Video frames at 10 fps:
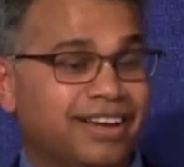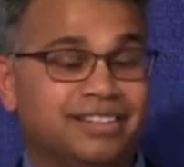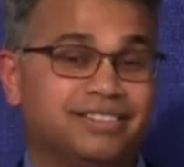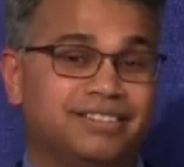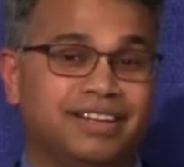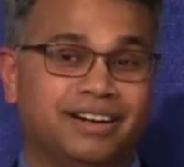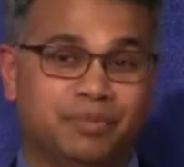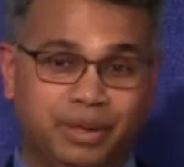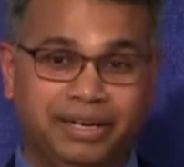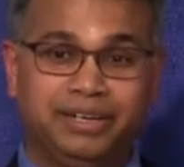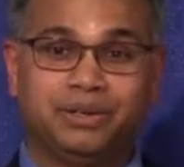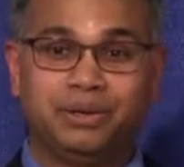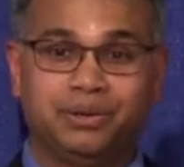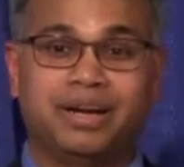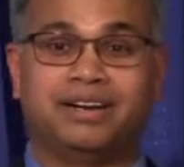It's their ability to
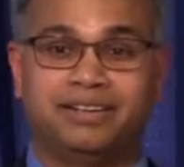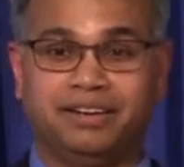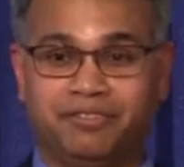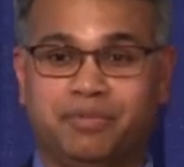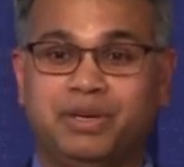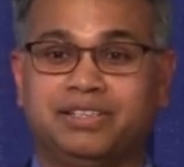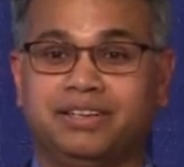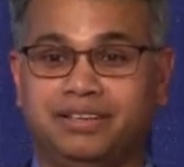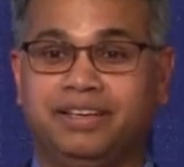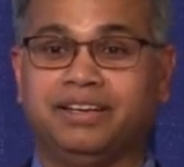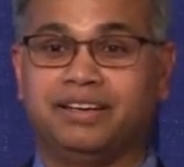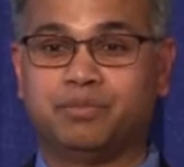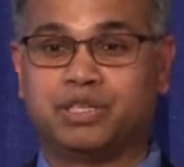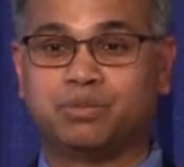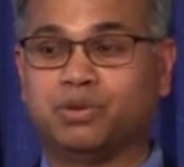look at the information and data in a
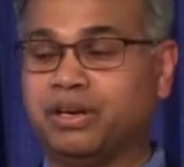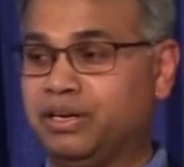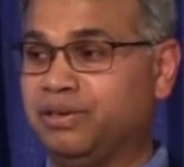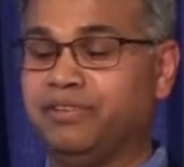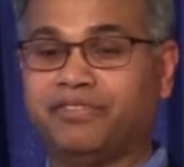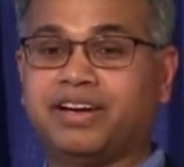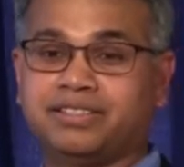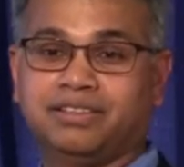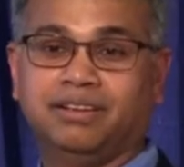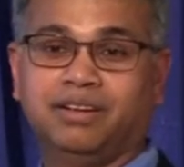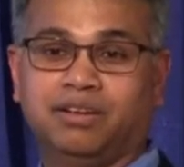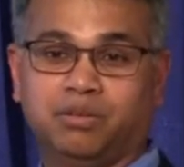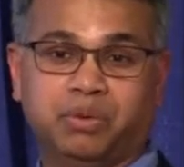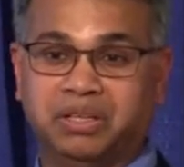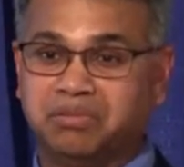much more intuitive fashion
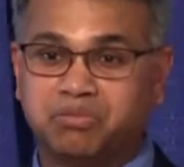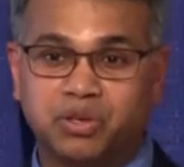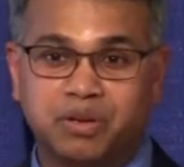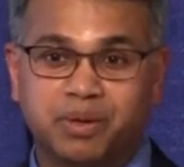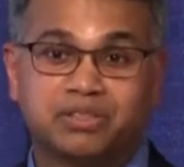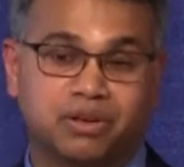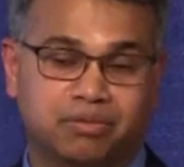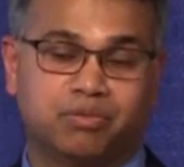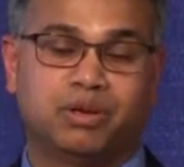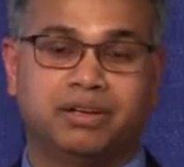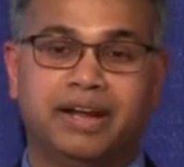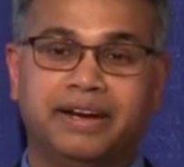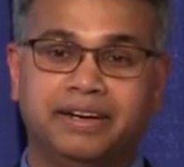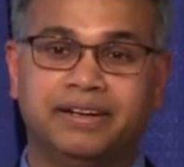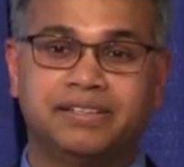within three months or
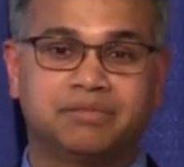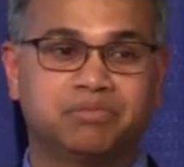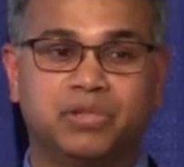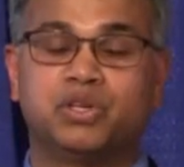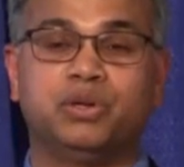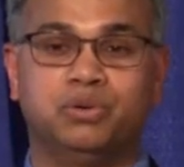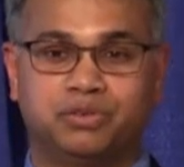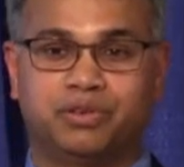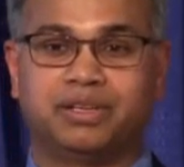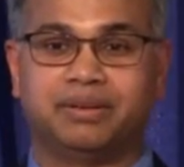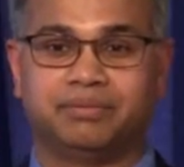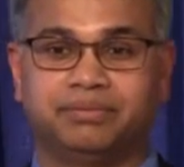90 days is huge for them.